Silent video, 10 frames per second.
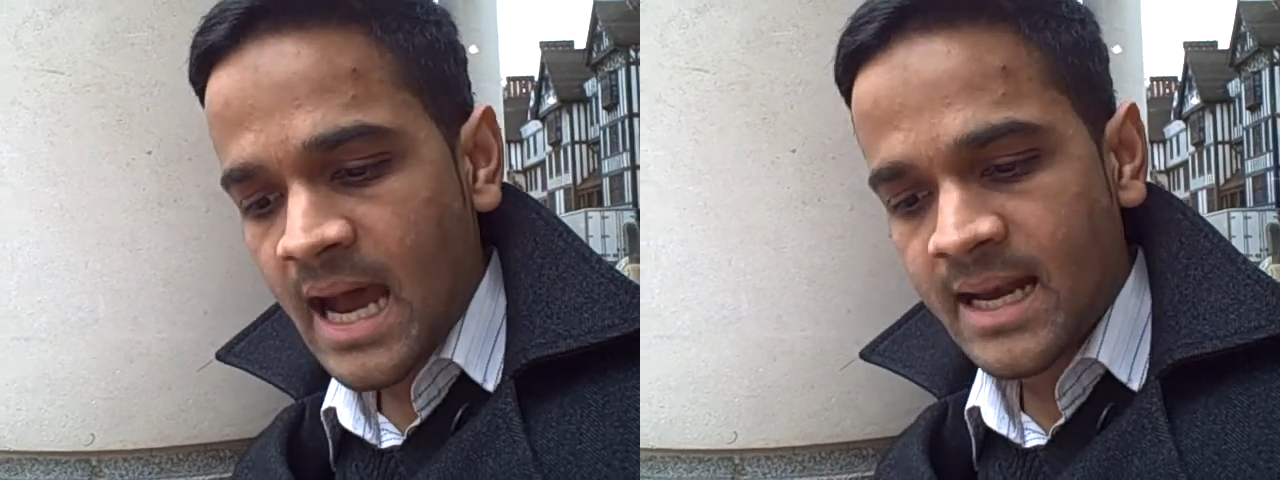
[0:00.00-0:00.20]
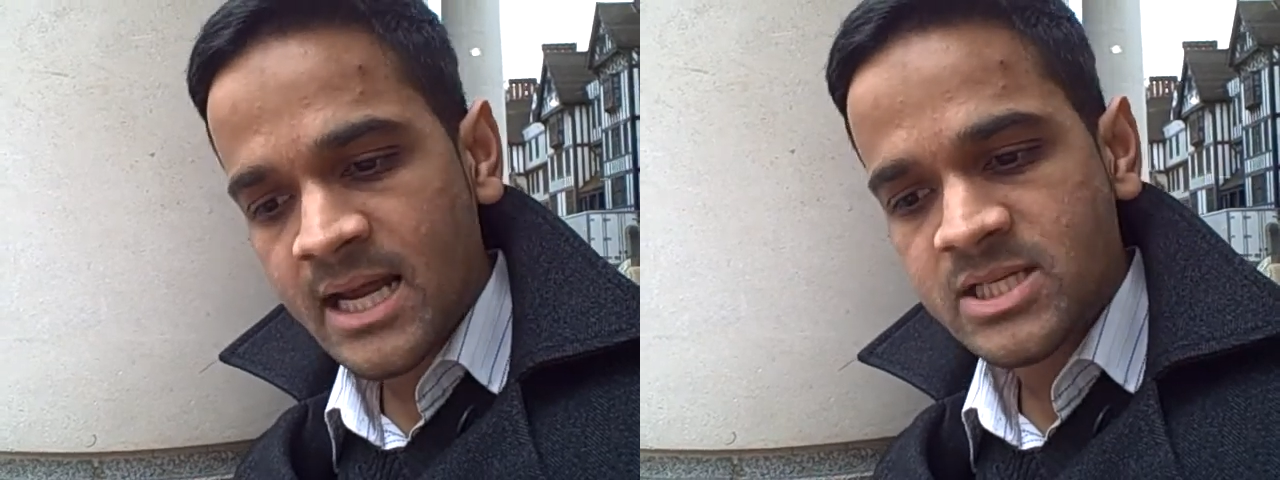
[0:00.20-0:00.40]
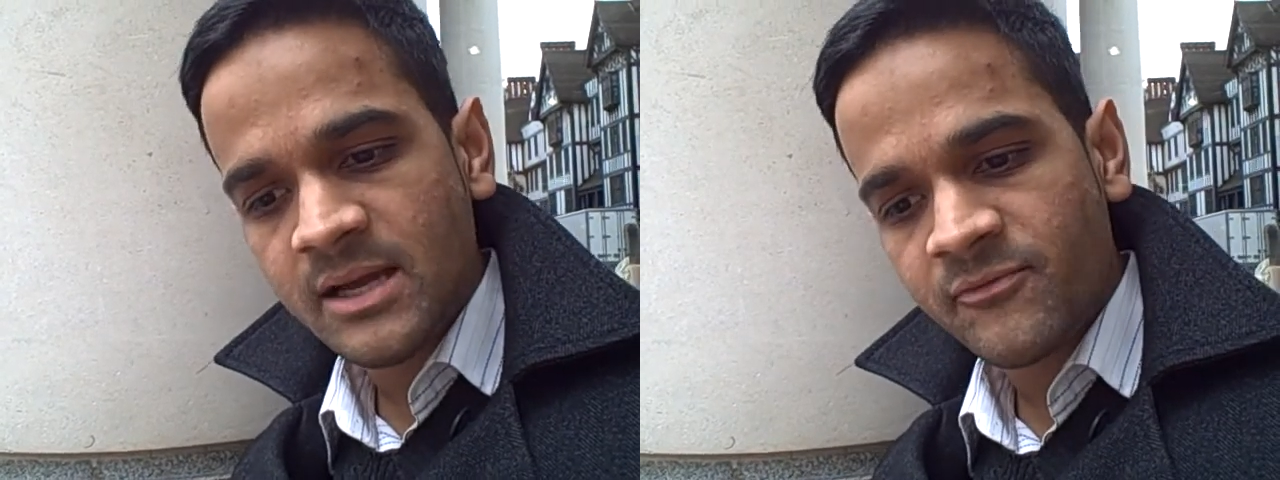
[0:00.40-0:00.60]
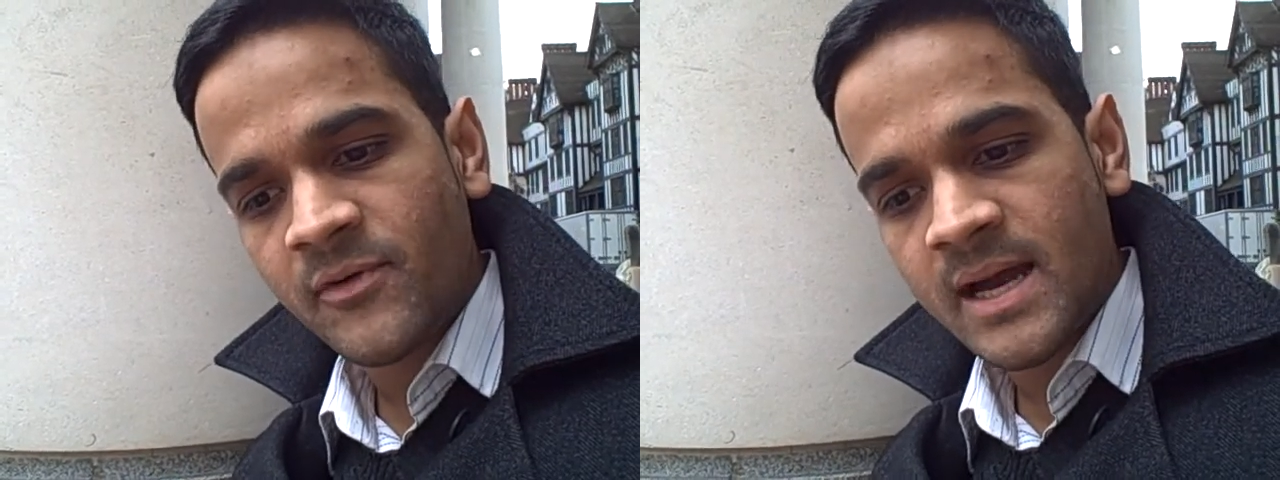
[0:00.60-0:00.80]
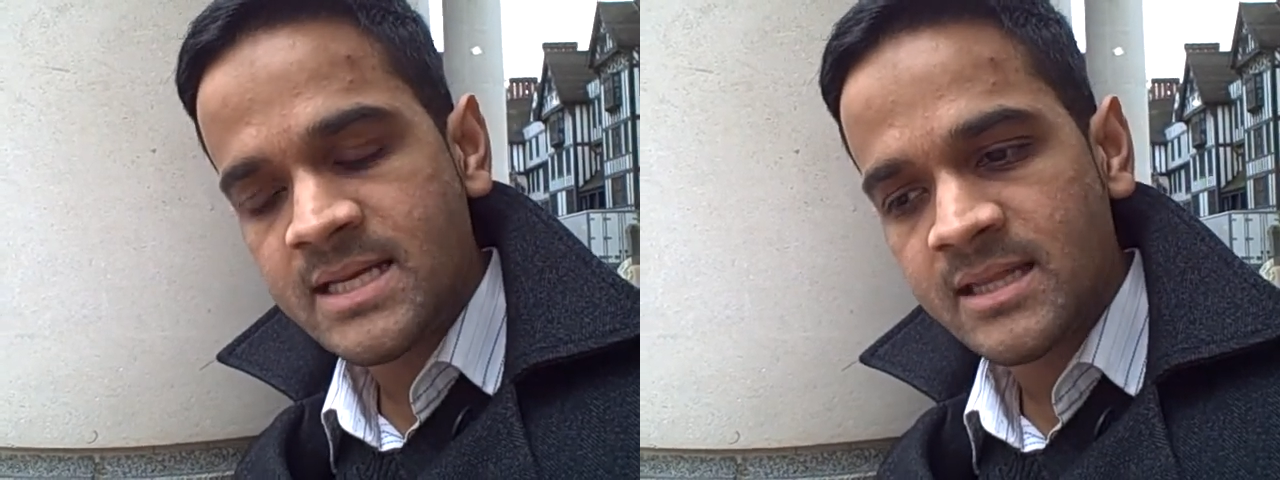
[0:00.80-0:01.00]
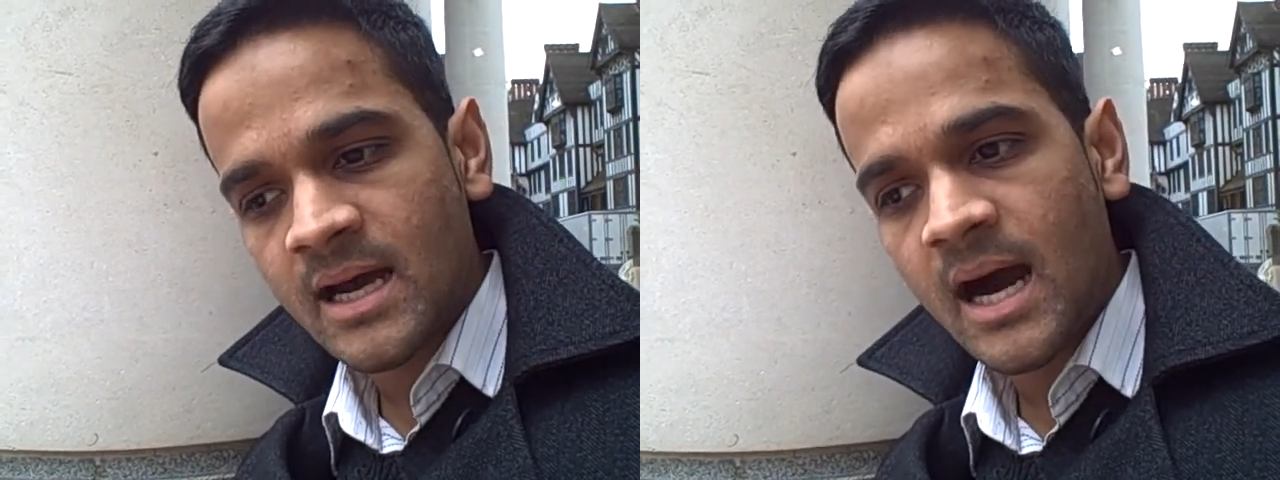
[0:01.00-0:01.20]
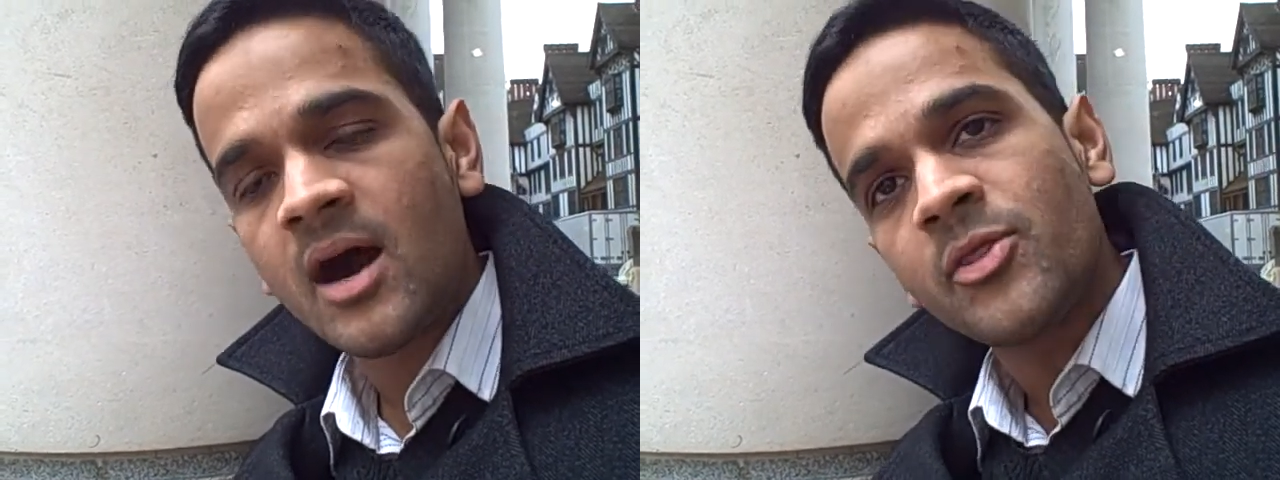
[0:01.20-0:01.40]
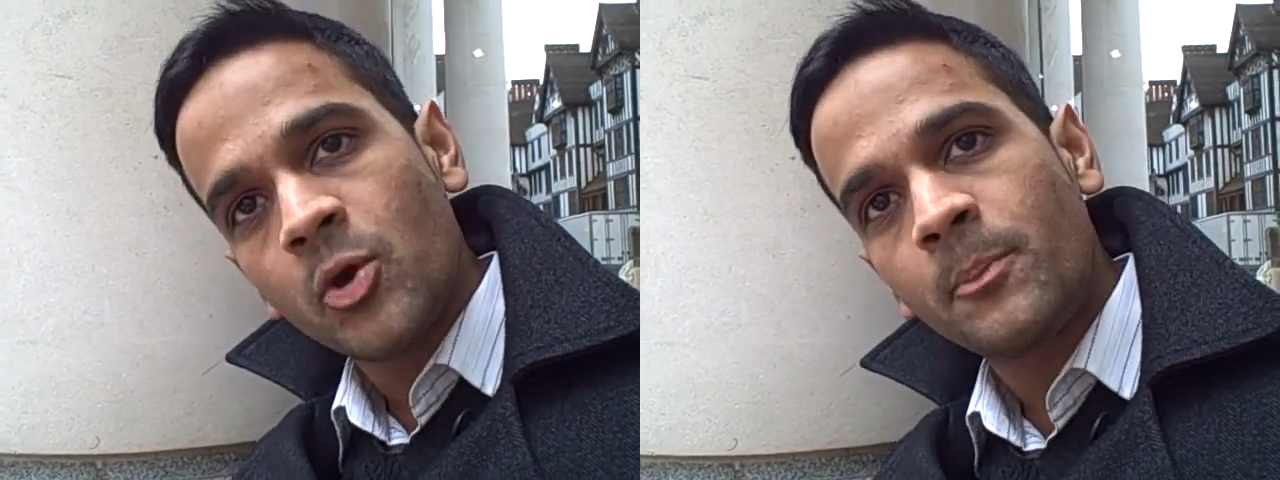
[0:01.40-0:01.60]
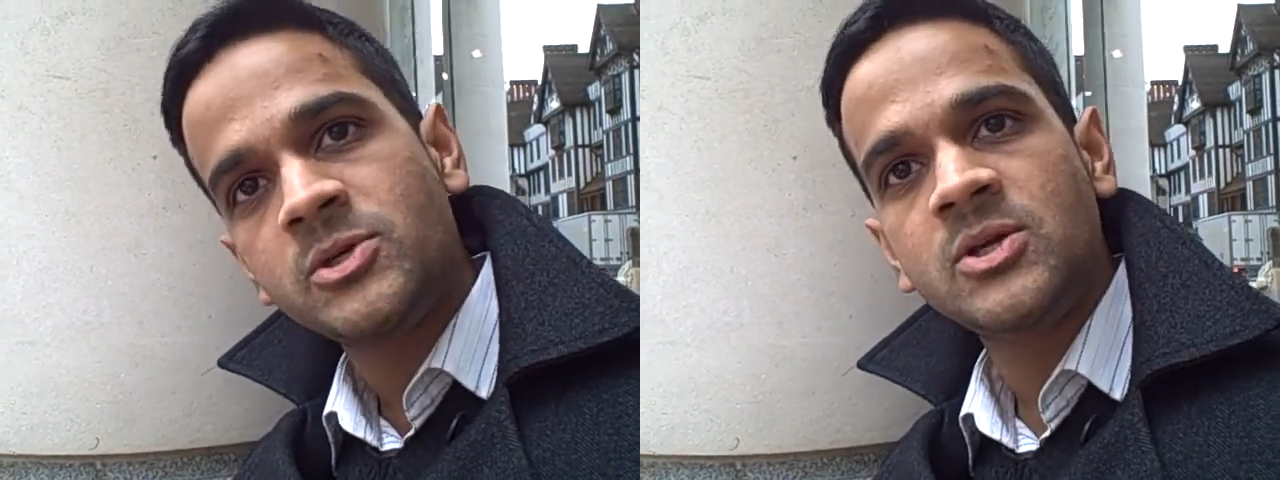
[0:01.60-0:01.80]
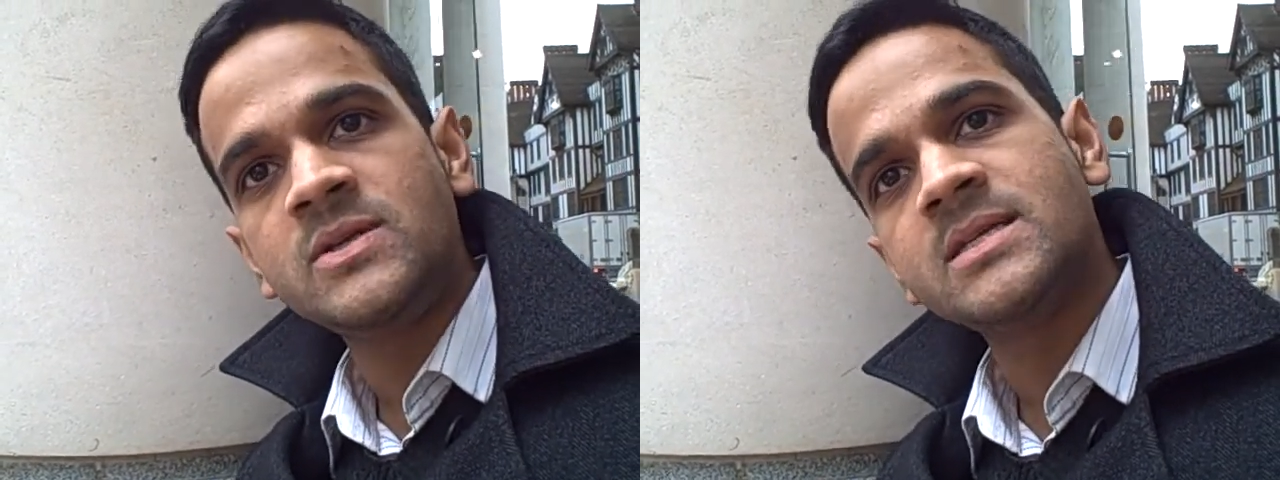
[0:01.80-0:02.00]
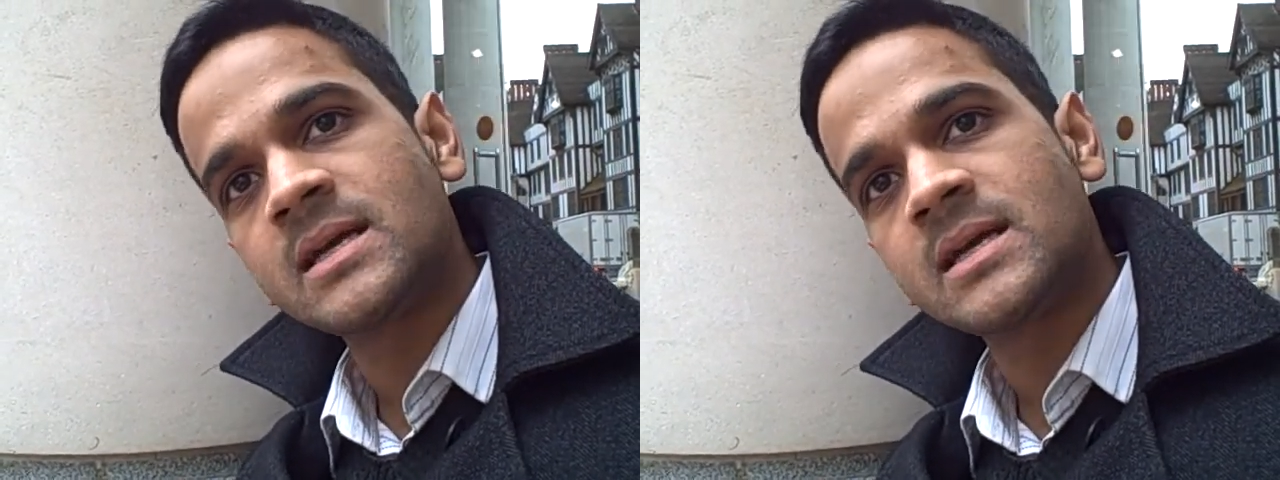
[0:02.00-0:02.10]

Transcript: And actually, I'm finding that other opportunities are